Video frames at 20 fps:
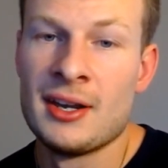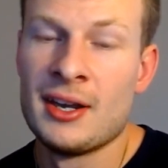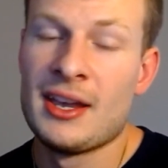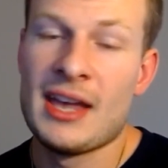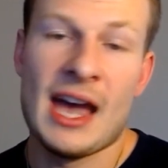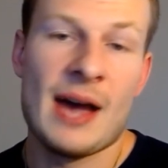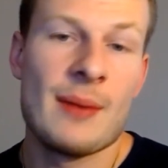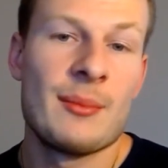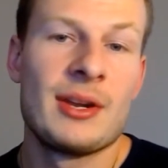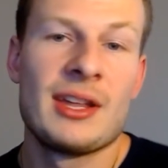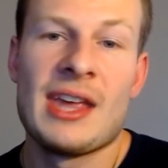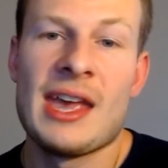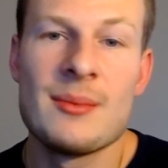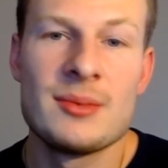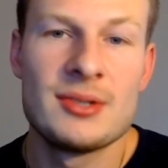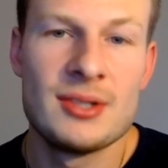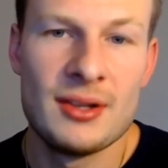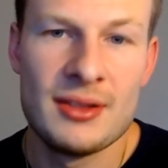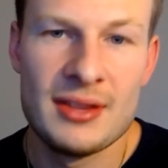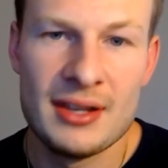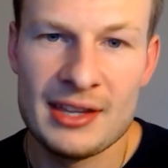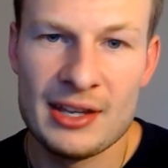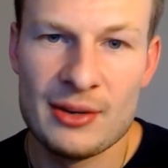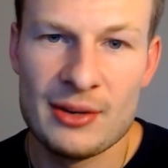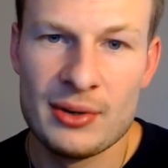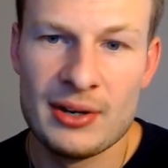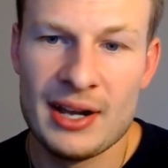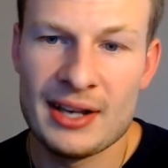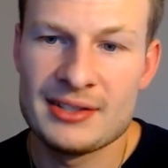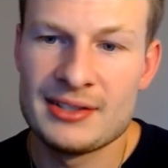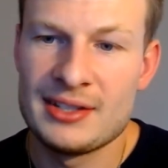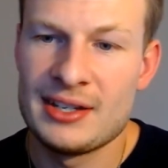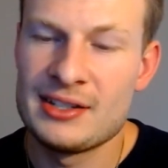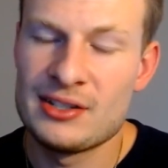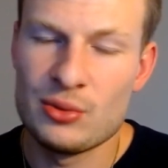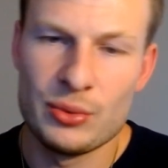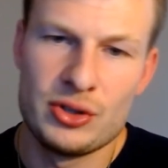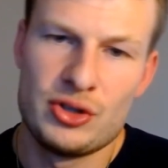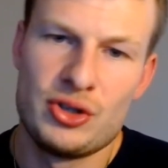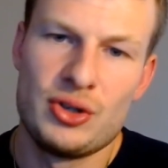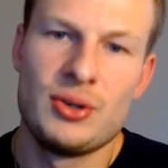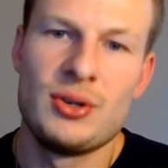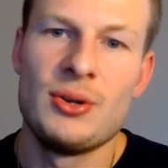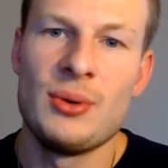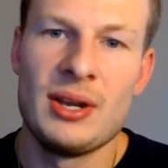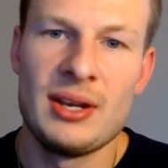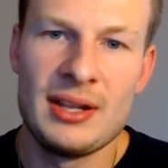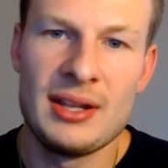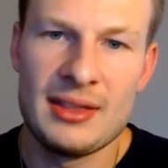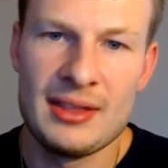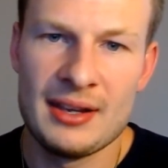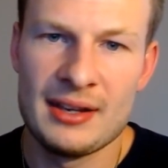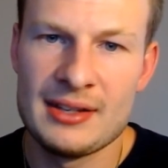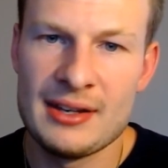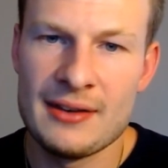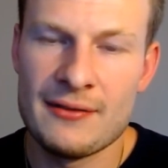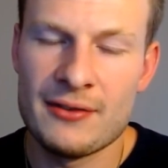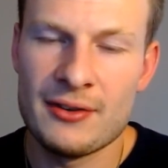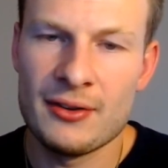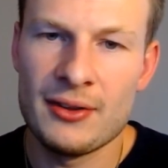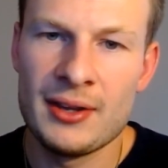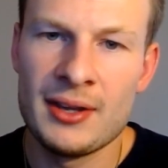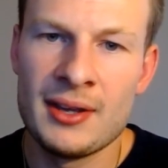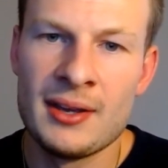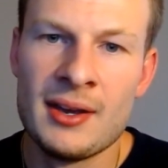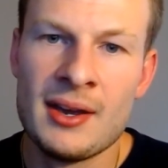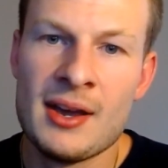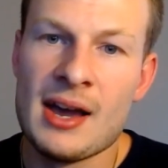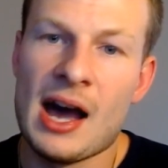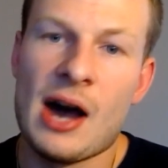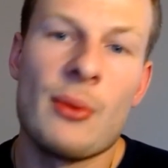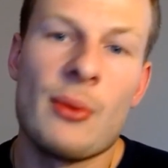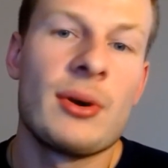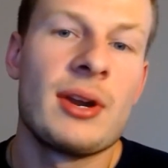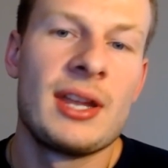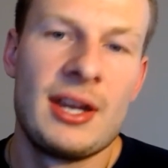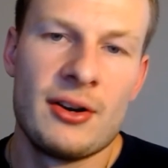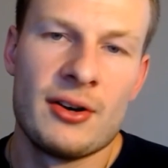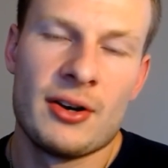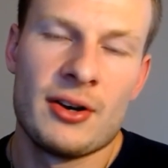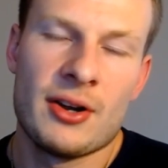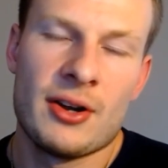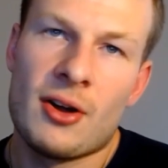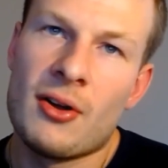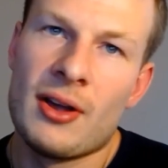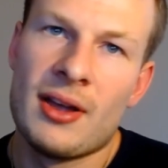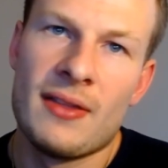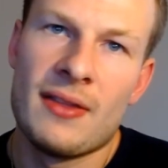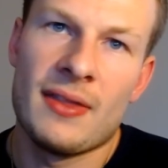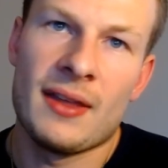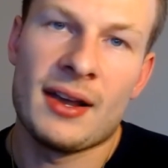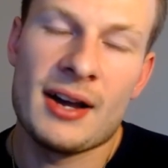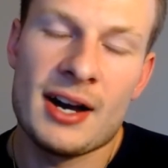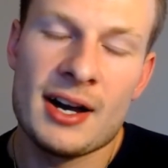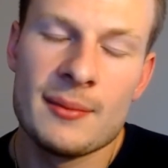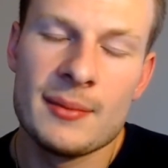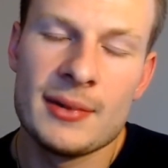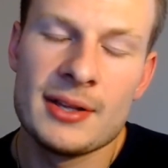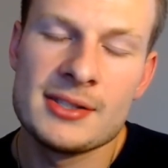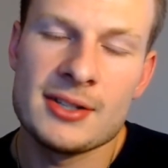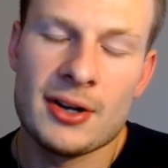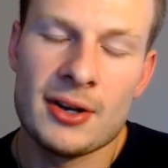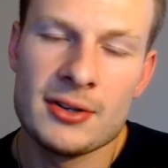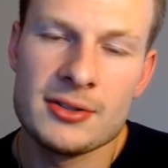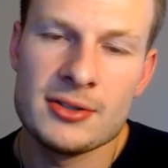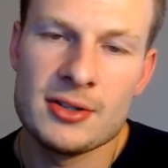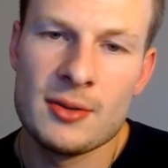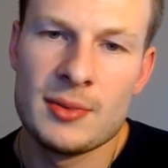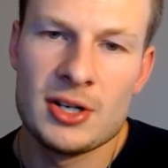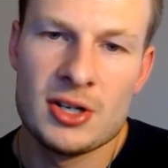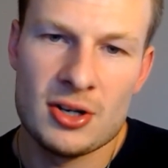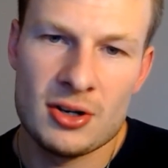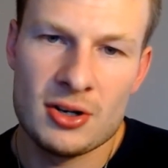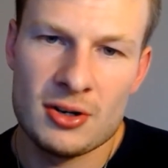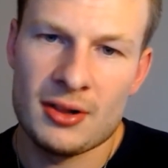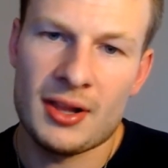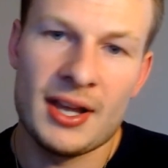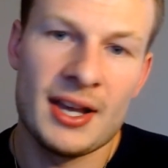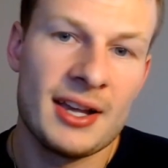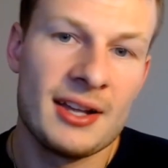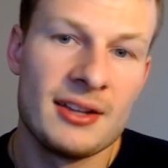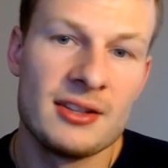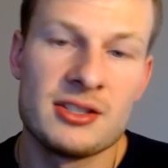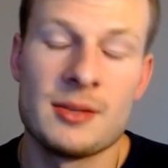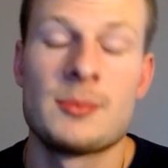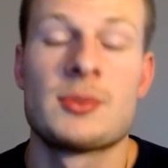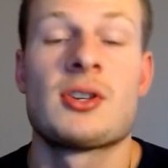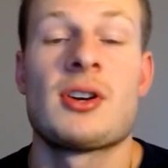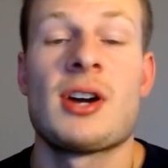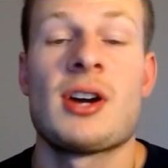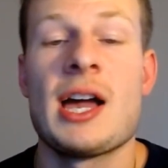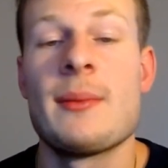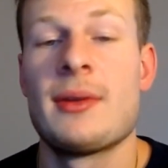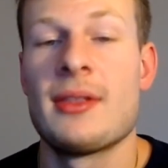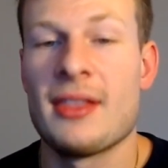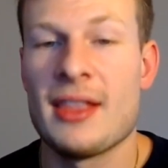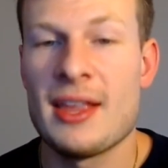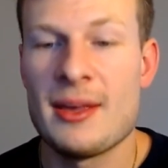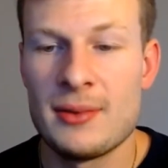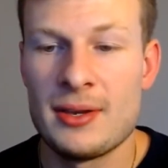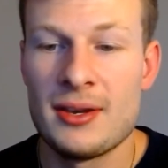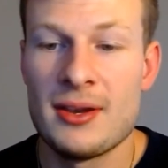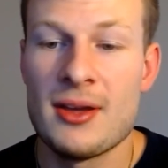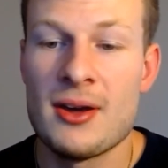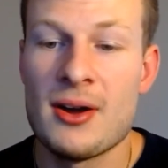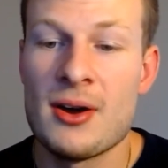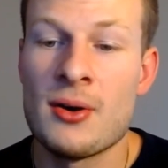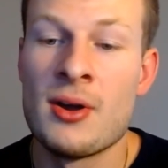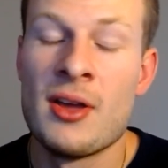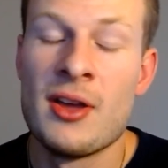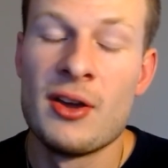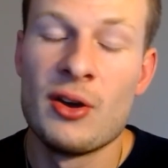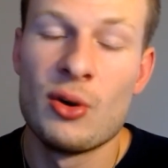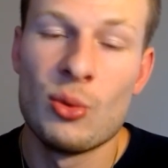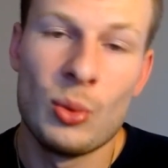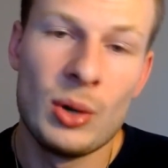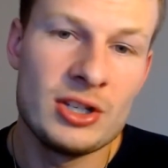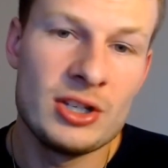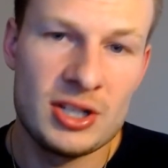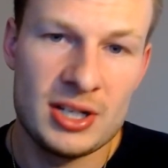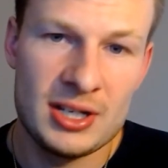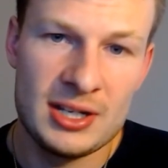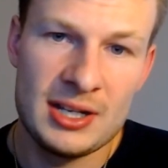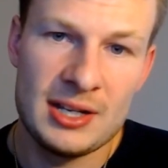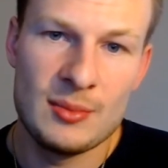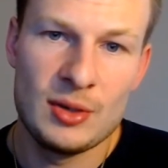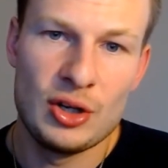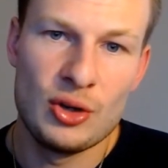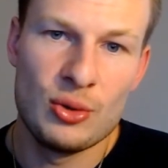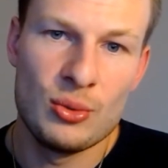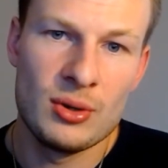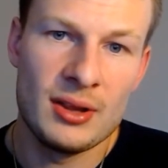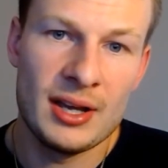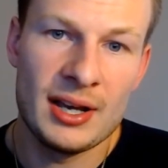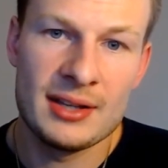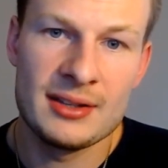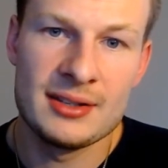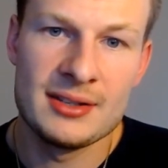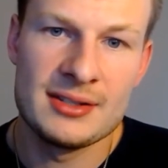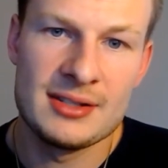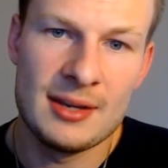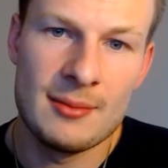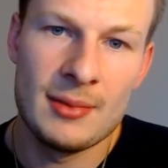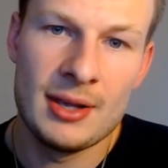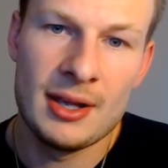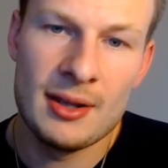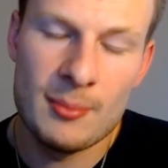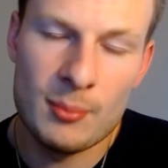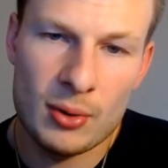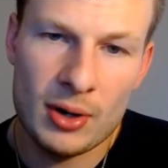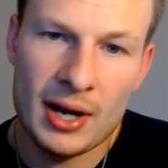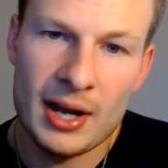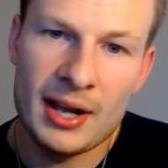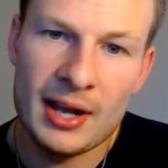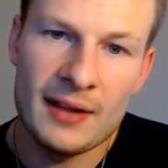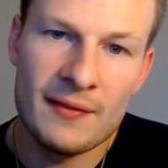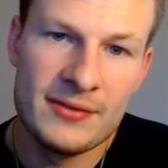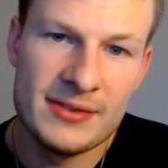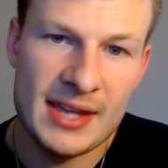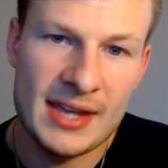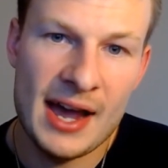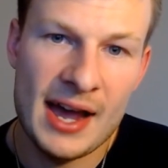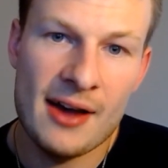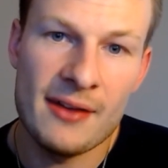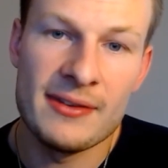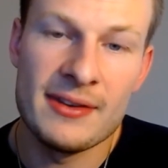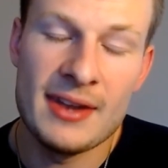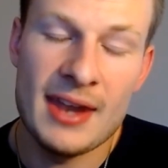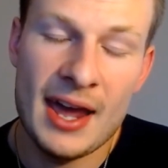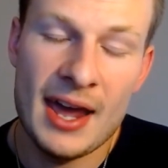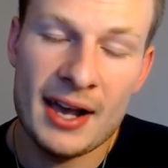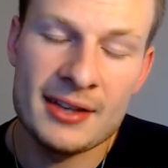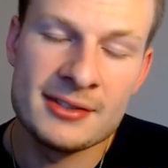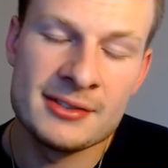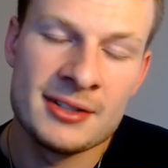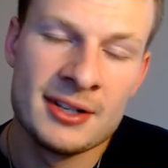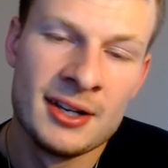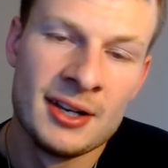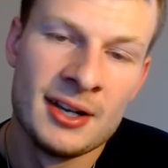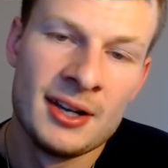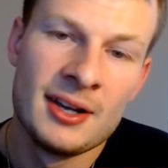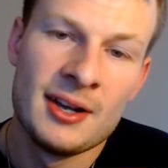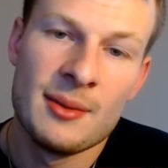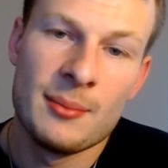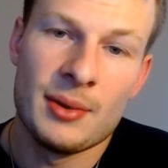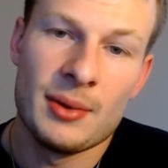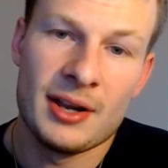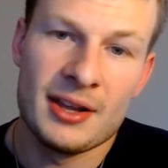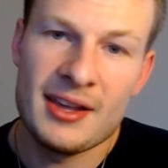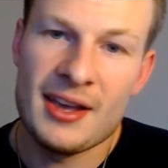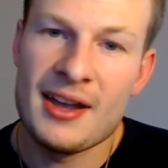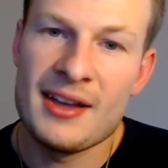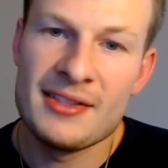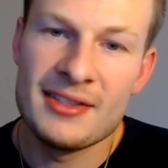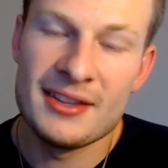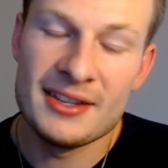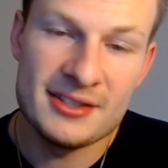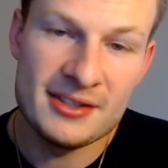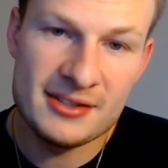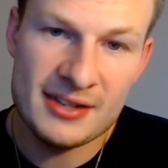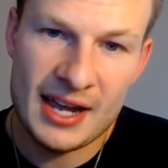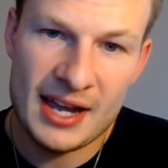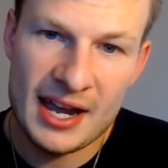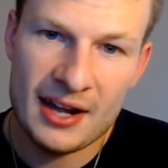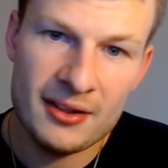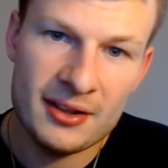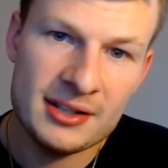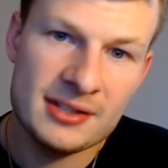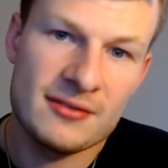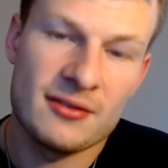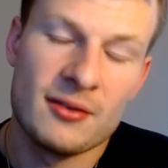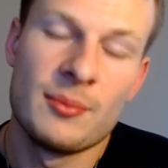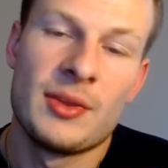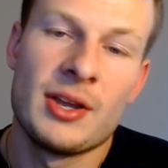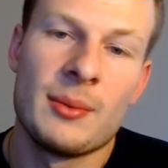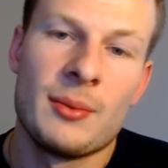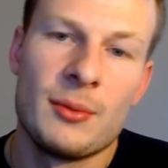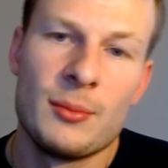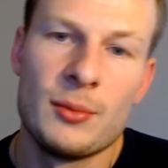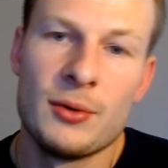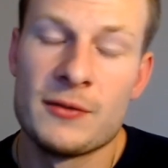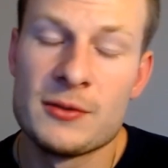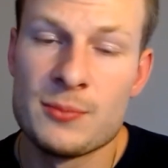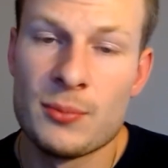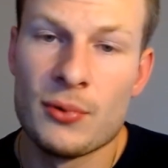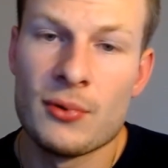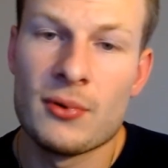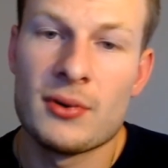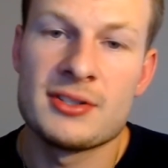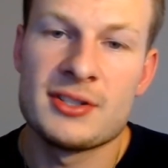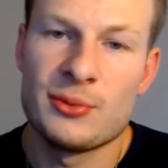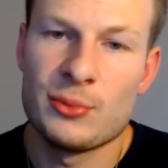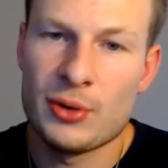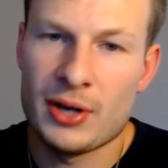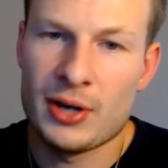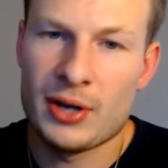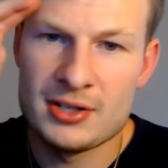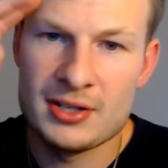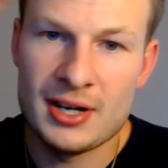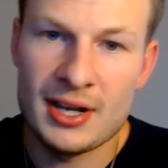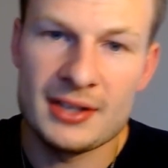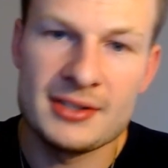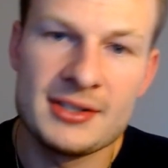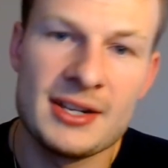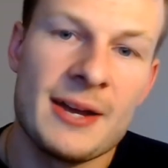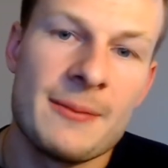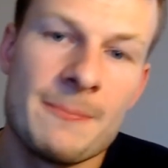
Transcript: How many games do you think they'd win next season? Would you do anything differently? I want to hear it all in the comments. Also, be sure to like and subscribe and let me know which team you would like to see me break down next. But again, this is Alex from Double Move Sports, and we'll catch you next time.